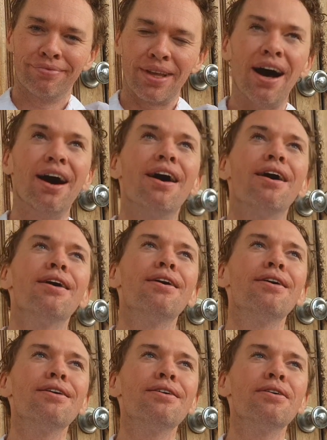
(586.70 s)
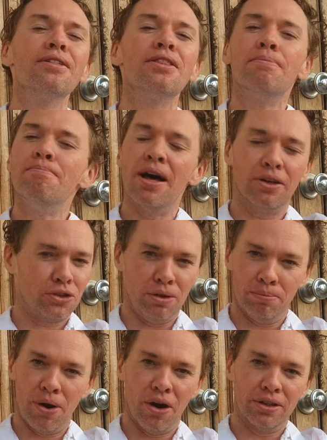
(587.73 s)
Ah, the
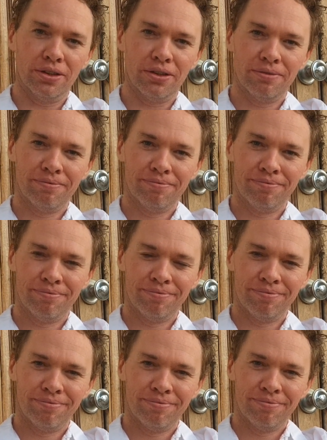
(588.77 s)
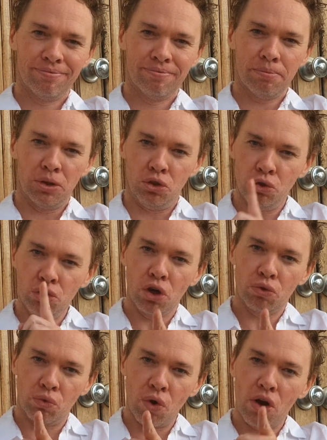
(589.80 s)
melting pot. But do
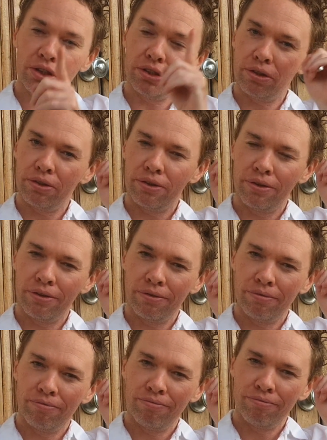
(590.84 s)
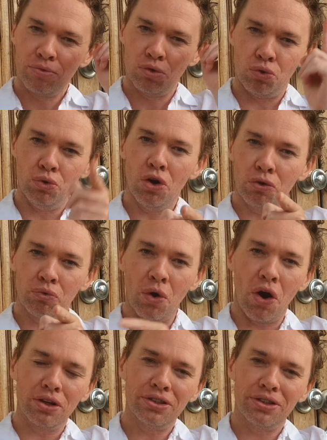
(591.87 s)
not rot. Do not
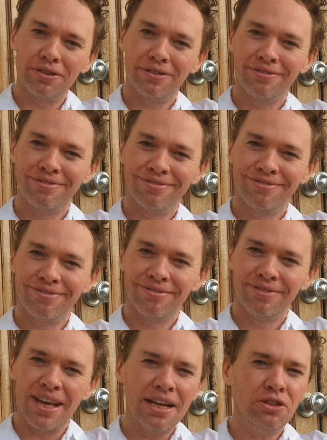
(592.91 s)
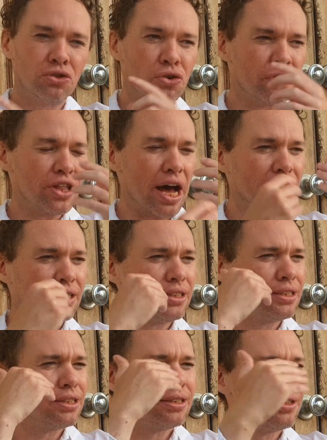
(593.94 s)
rot into
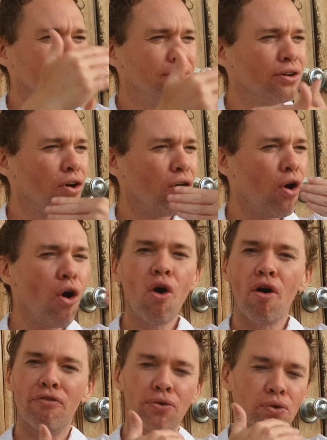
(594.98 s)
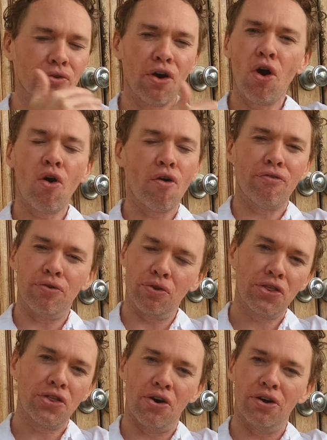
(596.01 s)
that awful, awful
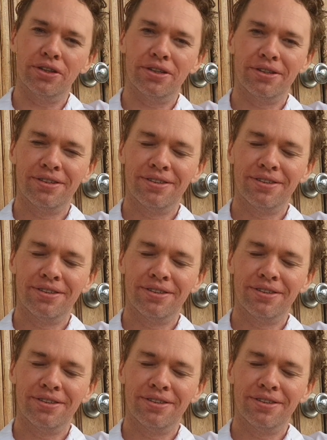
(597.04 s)
thought.